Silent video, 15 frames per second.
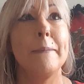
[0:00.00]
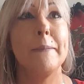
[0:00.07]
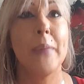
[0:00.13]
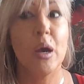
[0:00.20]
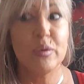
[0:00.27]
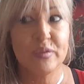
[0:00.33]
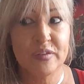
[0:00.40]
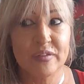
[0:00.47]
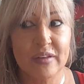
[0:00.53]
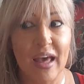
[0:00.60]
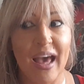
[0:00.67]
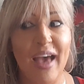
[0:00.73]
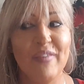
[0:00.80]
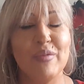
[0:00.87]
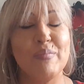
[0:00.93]
I
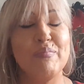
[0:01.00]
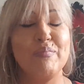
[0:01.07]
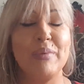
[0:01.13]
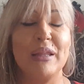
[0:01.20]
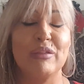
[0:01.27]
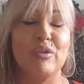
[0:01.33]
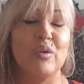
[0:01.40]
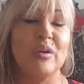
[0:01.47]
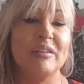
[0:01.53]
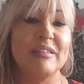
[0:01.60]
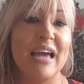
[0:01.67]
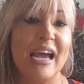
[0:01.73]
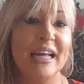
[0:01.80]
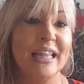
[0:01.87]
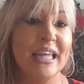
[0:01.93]
haven't been through
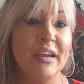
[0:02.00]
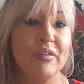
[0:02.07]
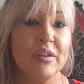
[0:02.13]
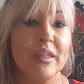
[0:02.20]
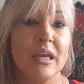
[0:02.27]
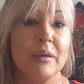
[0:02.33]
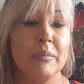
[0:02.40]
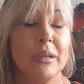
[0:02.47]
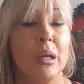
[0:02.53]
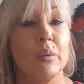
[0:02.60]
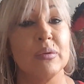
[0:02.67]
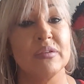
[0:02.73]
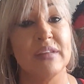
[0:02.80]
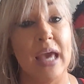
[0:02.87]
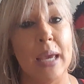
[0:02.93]
exactly everything, but I
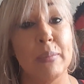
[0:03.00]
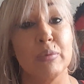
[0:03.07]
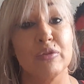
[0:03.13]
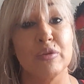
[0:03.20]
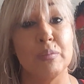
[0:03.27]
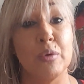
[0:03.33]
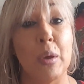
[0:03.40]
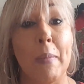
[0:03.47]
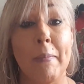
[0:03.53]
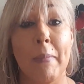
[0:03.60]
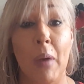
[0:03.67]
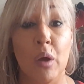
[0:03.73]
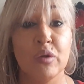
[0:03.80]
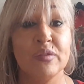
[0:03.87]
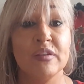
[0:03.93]
was able to put
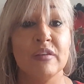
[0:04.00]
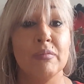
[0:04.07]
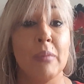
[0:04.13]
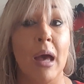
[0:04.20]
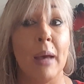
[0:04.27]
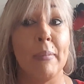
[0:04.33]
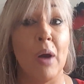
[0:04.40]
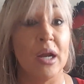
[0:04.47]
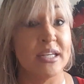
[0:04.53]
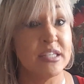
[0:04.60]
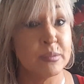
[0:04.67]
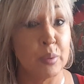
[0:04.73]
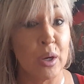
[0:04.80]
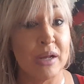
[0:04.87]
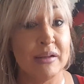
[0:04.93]
most of my body
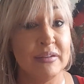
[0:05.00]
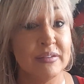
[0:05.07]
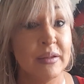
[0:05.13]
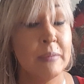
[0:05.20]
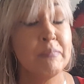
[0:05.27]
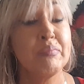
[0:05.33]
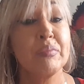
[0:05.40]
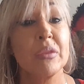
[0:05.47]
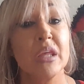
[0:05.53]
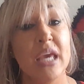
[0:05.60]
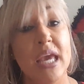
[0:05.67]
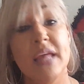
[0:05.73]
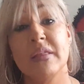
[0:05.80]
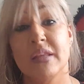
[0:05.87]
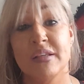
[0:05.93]
sprays
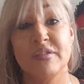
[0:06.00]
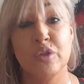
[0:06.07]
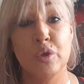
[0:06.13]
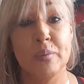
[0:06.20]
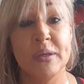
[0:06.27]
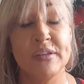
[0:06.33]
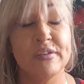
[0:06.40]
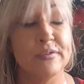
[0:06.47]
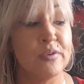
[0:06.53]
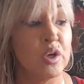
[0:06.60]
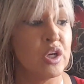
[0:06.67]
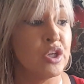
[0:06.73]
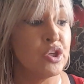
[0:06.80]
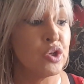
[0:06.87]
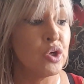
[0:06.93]
in this new piece of
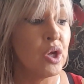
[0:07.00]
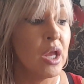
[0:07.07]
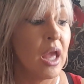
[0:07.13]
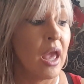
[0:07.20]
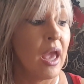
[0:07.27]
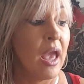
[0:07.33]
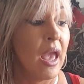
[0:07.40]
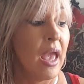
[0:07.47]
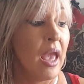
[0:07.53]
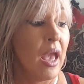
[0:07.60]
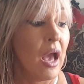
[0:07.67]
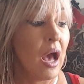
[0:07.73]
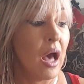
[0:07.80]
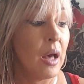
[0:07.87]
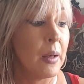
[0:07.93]
furniture
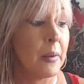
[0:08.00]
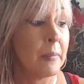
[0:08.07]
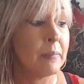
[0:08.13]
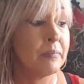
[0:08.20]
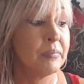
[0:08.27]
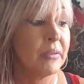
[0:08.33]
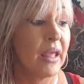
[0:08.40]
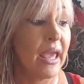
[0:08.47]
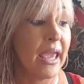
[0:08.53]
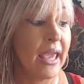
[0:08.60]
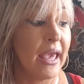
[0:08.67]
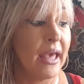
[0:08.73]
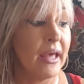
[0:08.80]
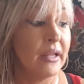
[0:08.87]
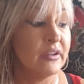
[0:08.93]

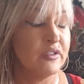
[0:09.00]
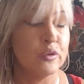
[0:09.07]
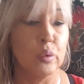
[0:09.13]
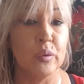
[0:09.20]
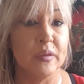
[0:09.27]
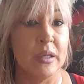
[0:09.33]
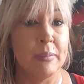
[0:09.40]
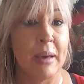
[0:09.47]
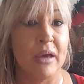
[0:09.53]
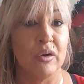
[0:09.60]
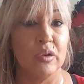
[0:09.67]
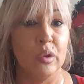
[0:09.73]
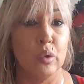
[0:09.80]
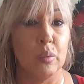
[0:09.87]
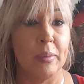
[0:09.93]
and sort them out a
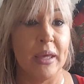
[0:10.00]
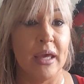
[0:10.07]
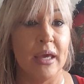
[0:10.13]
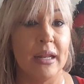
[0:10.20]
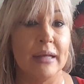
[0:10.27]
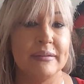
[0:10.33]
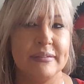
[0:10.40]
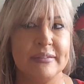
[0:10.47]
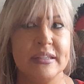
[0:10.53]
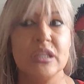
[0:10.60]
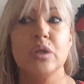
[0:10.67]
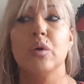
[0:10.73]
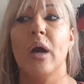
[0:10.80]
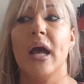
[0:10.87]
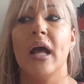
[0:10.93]
little bit. I
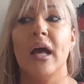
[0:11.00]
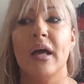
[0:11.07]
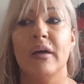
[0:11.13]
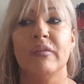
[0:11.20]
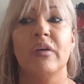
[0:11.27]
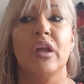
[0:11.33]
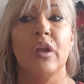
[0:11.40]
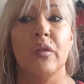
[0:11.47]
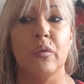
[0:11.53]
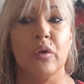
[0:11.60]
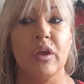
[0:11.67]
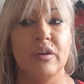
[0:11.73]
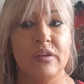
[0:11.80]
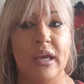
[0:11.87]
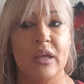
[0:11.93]
still have another
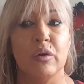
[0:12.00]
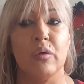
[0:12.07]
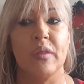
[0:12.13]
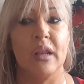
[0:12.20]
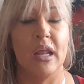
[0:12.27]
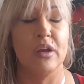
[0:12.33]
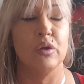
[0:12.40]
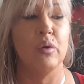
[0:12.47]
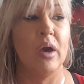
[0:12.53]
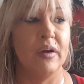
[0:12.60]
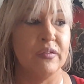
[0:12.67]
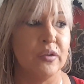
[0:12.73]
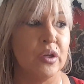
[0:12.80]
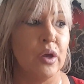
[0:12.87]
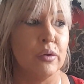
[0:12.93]
container that I do
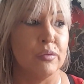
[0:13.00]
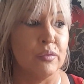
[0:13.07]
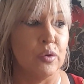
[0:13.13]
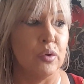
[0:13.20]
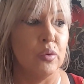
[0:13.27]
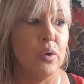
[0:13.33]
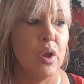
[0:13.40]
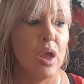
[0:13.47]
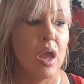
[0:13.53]
have to go through.